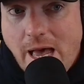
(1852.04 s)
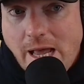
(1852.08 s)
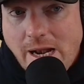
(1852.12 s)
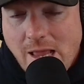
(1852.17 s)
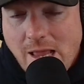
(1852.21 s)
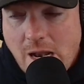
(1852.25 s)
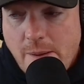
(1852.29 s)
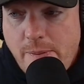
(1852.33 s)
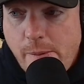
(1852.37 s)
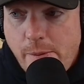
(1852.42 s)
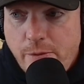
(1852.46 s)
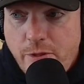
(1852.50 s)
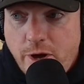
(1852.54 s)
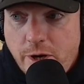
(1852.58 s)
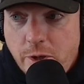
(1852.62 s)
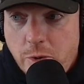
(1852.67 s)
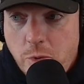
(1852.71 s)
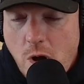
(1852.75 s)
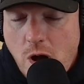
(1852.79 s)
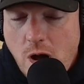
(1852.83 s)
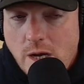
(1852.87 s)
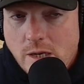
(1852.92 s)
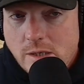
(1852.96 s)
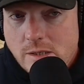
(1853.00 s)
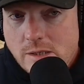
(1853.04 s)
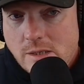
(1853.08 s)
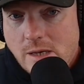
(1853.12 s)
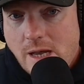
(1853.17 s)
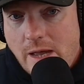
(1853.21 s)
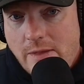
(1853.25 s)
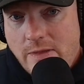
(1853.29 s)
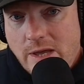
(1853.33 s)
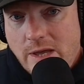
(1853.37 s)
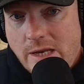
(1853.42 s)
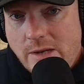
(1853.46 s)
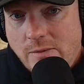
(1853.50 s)
And a lot of people thought it was.
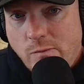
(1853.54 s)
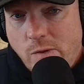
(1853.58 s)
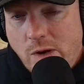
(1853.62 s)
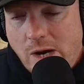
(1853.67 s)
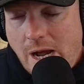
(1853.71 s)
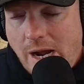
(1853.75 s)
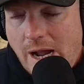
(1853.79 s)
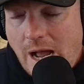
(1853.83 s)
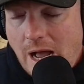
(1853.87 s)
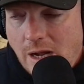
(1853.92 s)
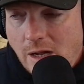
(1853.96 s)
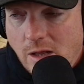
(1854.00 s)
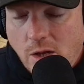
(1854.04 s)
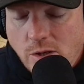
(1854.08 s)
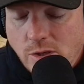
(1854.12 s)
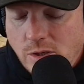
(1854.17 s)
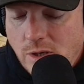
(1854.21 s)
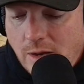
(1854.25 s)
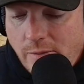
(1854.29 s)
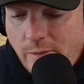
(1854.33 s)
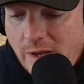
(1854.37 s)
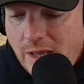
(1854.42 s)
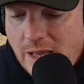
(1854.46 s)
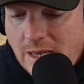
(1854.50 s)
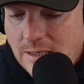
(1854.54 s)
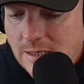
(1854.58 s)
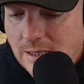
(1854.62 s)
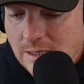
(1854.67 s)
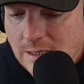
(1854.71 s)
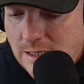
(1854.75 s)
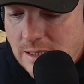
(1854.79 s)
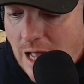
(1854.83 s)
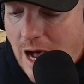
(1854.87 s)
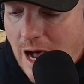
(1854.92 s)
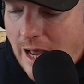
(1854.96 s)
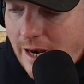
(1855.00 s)
And then when I got closer, I realized
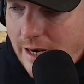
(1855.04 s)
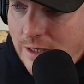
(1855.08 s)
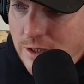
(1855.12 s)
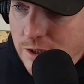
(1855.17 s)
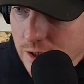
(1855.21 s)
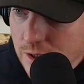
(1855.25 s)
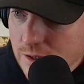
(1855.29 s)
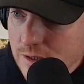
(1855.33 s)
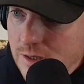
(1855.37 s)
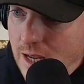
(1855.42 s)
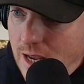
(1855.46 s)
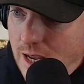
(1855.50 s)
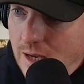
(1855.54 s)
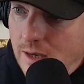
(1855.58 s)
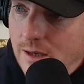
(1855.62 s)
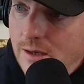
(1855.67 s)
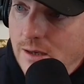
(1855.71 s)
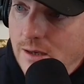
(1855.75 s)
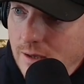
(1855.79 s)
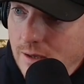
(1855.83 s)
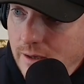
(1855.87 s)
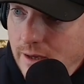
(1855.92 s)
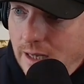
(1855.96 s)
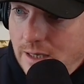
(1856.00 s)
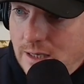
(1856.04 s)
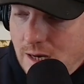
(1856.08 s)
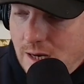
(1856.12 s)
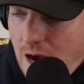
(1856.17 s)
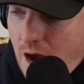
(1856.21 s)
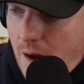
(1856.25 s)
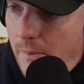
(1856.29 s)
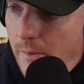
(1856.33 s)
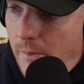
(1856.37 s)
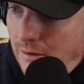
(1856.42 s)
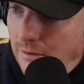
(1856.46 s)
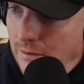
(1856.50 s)
it's not. It's just a, it's a
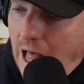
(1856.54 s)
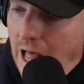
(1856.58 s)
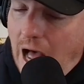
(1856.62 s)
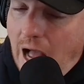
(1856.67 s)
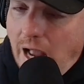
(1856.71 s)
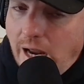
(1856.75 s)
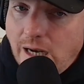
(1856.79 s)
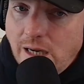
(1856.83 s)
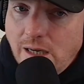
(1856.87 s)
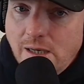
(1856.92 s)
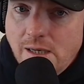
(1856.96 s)
compound line.